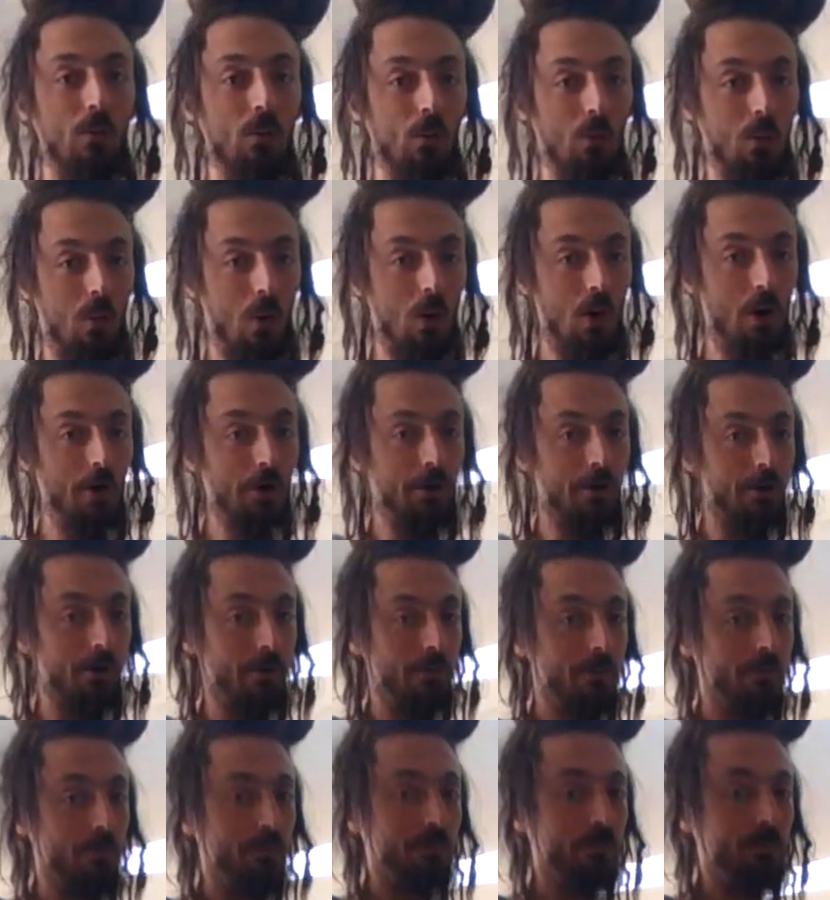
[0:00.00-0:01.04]
water,
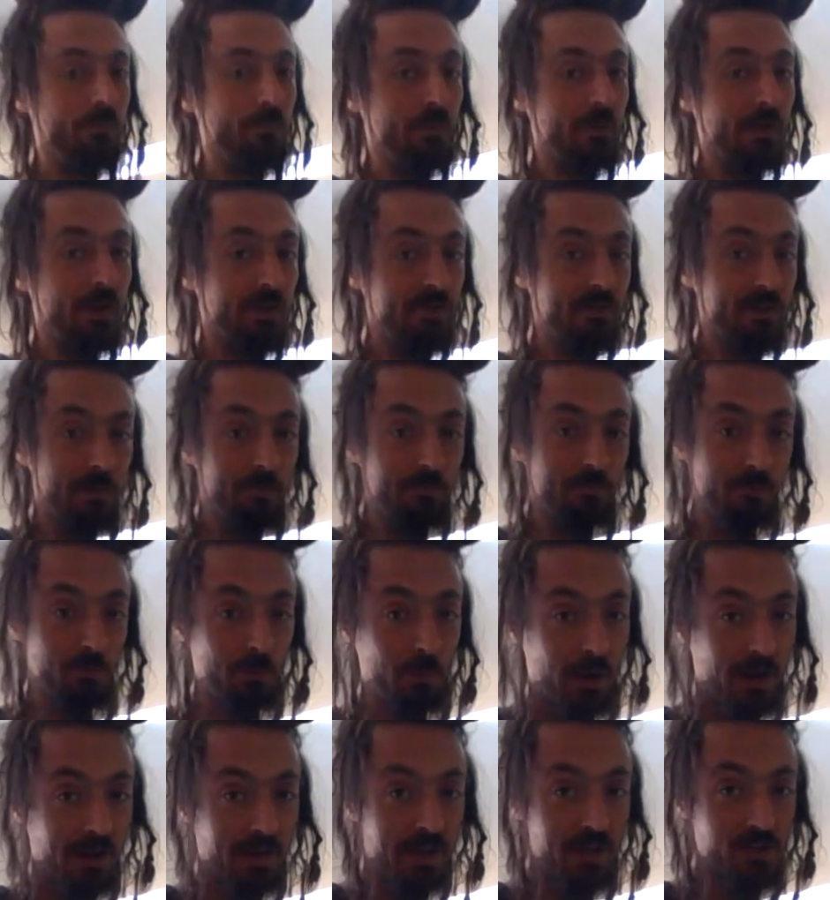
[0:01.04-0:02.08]
except for
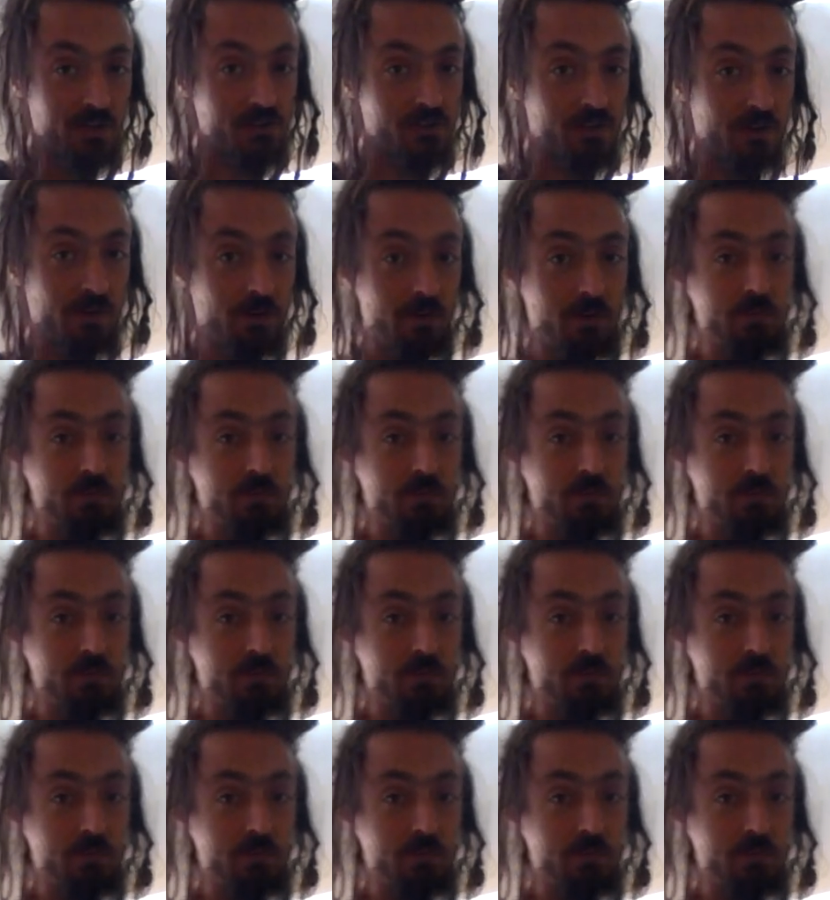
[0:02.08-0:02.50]
my kitchen.